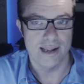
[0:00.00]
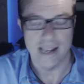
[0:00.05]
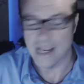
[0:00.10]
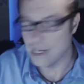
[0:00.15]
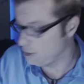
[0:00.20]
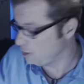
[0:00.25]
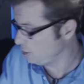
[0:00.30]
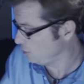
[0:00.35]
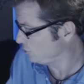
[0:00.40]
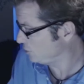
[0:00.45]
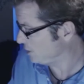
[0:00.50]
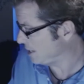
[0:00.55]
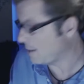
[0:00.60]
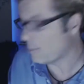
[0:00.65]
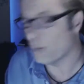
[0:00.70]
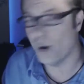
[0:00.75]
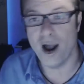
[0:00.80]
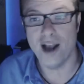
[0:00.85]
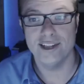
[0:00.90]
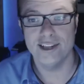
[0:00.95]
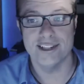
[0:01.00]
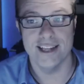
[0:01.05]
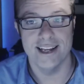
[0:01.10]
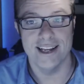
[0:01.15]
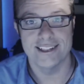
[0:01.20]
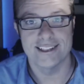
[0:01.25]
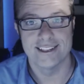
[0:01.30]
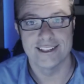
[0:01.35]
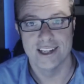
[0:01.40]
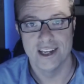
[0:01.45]
and use that
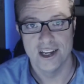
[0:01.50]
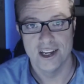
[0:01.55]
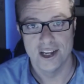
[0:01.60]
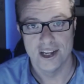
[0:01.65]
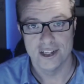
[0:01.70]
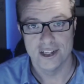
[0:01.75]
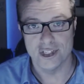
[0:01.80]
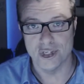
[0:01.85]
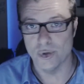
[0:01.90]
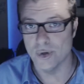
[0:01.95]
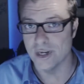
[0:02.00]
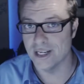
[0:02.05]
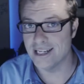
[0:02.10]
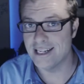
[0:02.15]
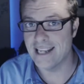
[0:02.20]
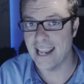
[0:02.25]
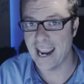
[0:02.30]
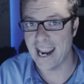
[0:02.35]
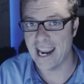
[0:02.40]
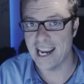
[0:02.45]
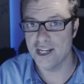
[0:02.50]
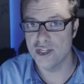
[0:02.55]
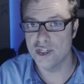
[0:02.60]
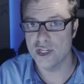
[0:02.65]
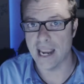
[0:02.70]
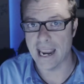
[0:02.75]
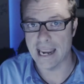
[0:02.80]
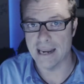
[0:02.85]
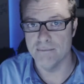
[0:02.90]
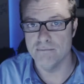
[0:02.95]
process to
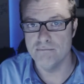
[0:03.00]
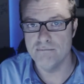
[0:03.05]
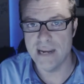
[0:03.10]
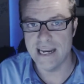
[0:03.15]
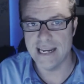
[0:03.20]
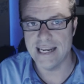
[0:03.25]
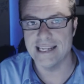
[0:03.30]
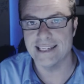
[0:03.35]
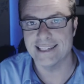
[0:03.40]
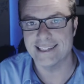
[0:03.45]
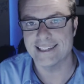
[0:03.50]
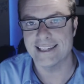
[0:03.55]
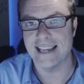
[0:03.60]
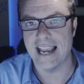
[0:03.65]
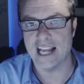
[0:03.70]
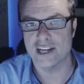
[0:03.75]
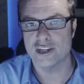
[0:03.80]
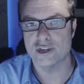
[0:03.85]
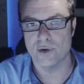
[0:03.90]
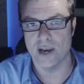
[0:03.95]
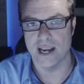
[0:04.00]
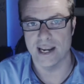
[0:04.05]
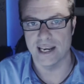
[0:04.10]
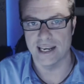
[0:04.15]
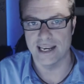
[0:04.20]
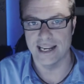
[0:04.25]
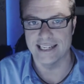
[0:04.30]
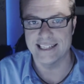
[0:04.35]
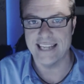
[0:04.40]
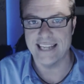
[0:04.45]
engage a
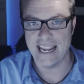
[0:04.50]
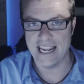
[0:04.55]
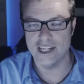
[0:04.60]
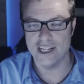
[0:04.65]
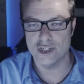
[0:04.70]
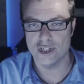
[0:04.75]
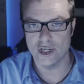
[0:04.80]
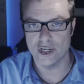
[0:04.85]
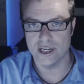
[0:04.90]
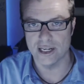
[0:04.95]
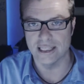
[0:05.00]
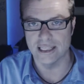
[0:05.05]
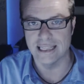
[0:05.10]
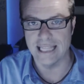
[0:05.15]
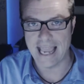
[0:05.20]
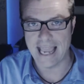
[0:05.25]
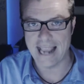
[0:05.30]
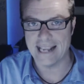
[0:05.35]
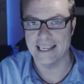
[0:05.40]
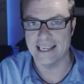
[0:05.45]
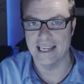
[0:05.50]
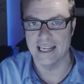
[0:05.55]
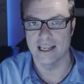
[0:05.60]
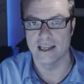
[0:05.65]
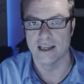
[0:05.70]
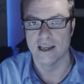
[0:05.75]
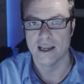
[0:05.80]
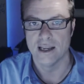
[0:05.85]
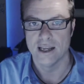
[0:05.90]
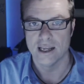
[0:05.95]
media-saturated,
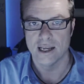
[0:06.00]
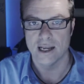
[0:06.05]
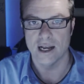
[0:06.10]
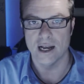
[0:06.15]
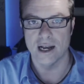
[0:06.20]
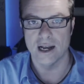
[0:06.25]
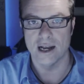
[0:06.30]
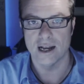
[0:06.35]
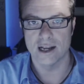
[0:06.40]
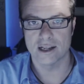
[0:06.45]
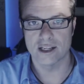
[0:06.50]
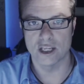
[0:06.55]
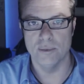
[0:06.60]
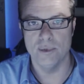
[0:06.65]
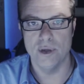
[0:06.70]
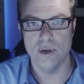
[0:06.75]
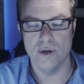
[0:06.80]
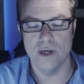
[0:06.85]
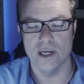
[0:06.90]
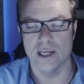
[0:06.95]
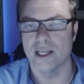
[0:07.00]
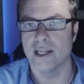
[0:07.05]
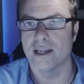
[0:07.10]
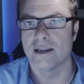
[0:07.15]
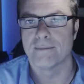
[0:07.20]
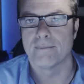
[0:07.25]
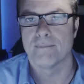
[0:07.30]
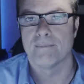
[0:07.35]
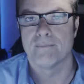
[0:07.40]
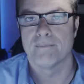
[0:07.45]
attention-lacking community.